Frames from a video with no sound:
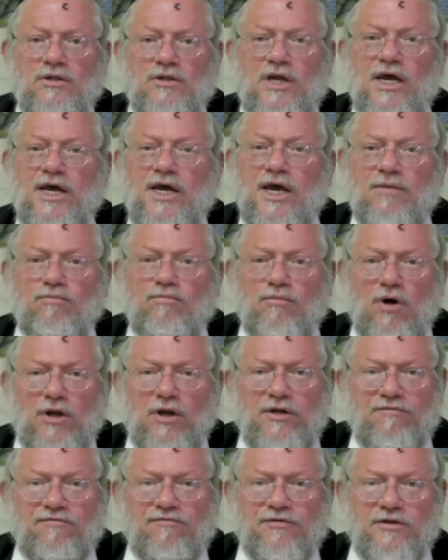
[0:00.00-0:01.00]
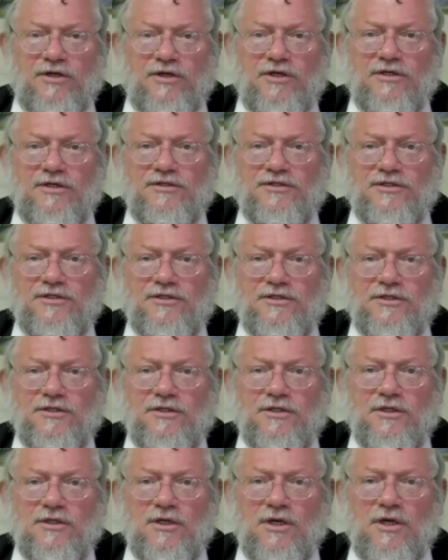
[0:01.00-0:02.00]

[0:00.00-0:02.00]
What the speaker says: they get money for this.